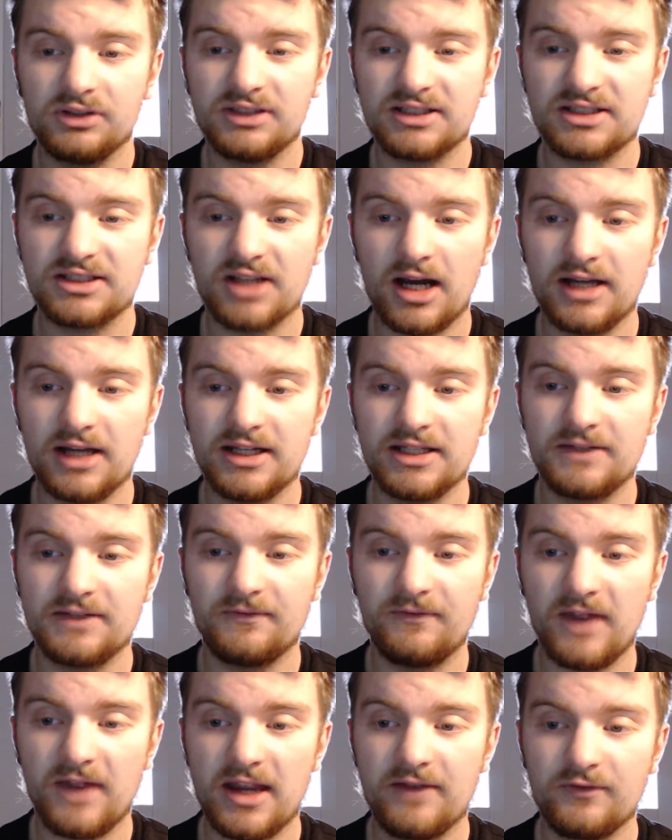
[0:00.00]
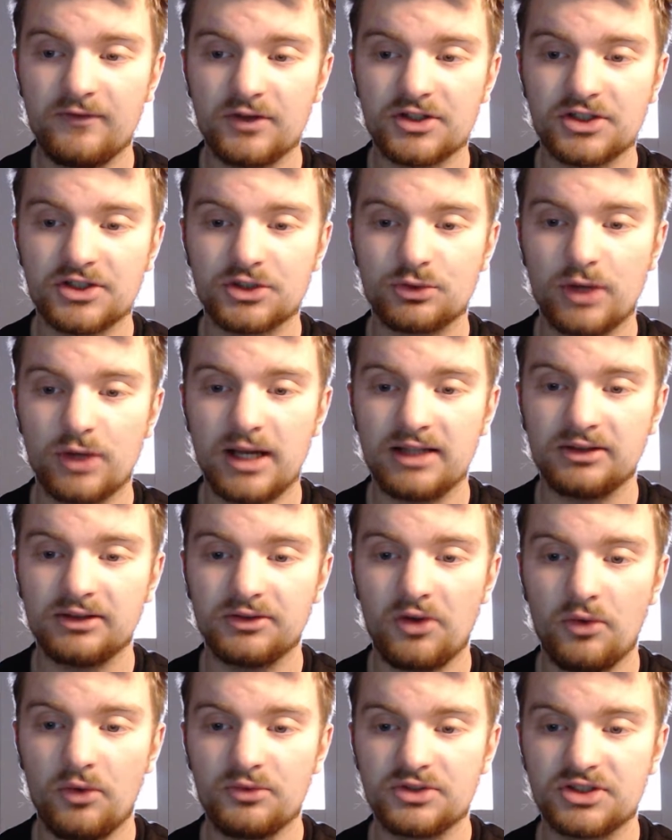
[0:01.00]
decide his favorite straight
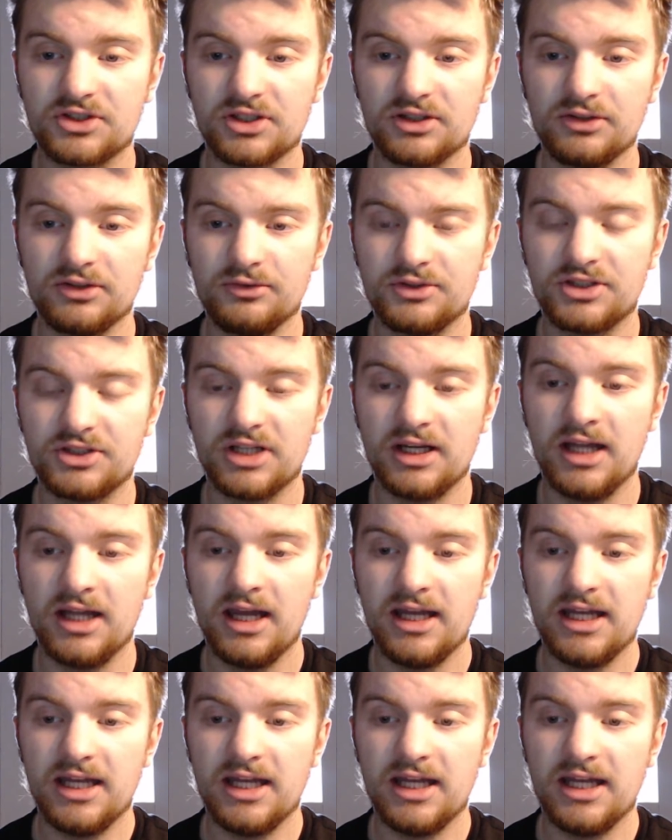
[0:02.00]
loan solution